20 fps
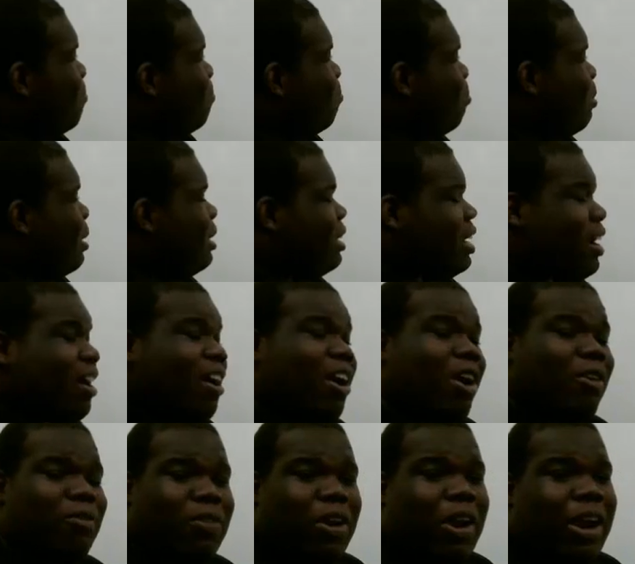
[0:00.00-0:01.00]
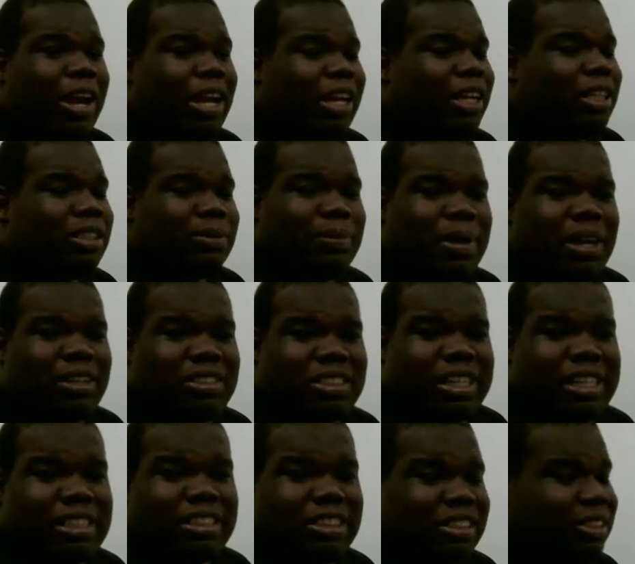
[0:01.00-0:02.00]
But there are very small
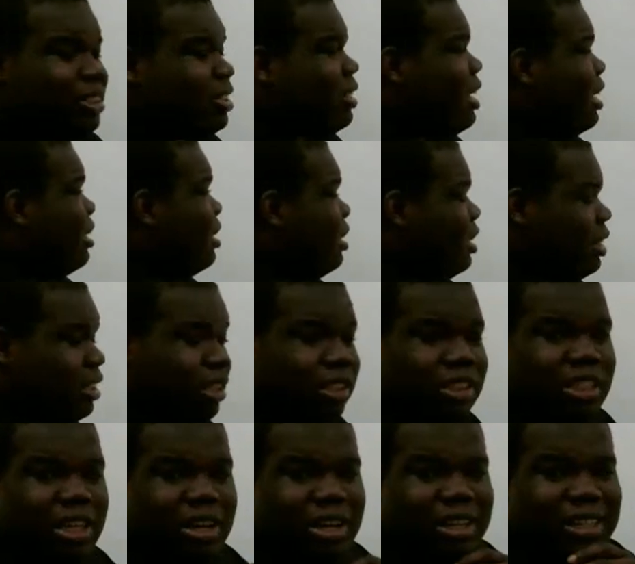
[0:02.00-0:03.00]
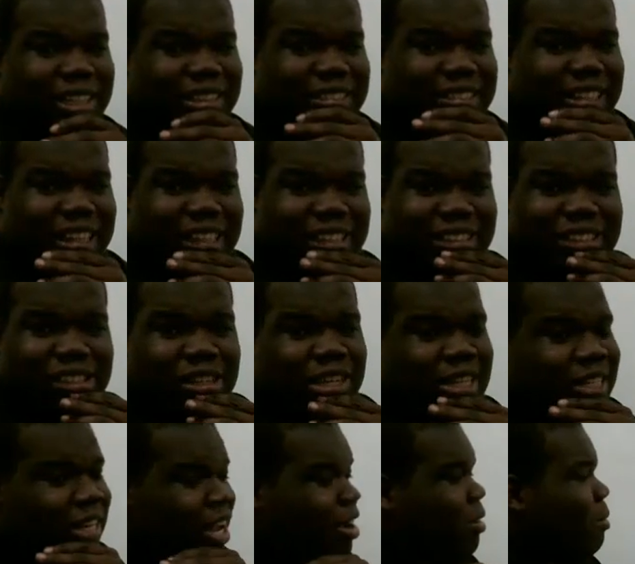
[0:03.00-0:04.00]
changes you have to do to turn this into a
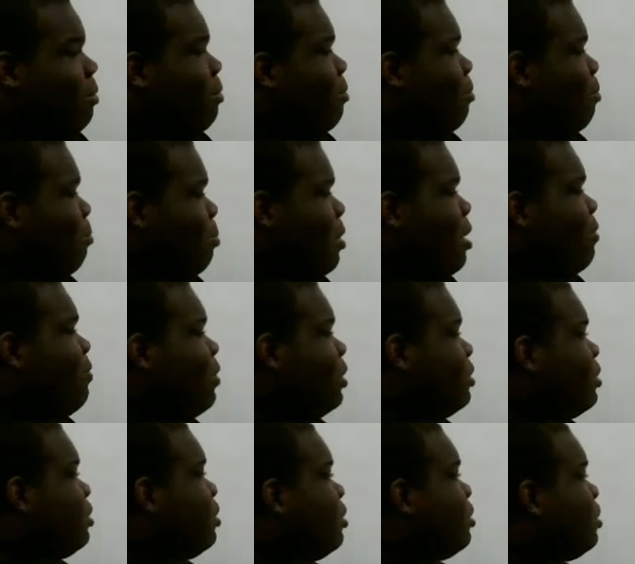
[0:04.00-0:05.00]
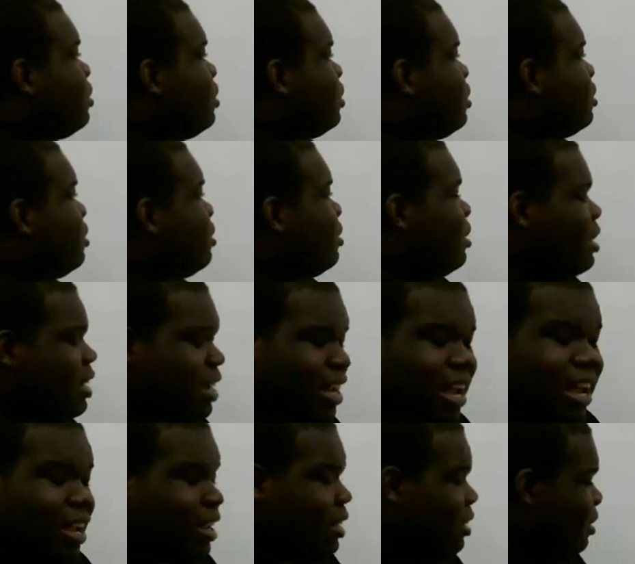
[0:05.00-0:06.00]
breadth first search.
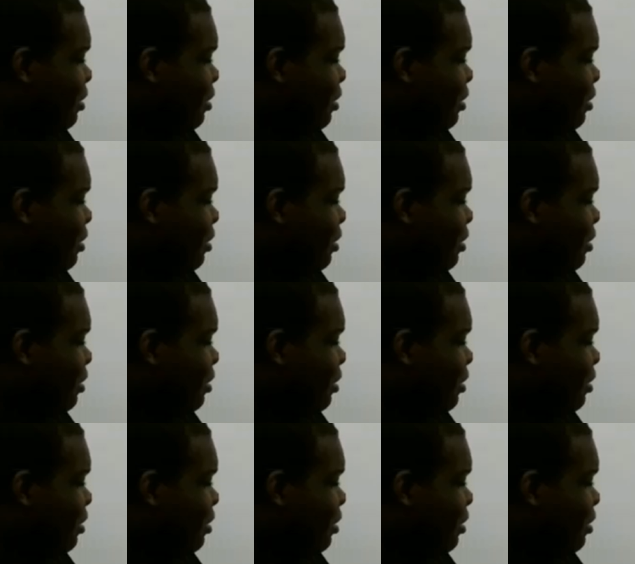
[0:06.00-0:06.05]
Okay?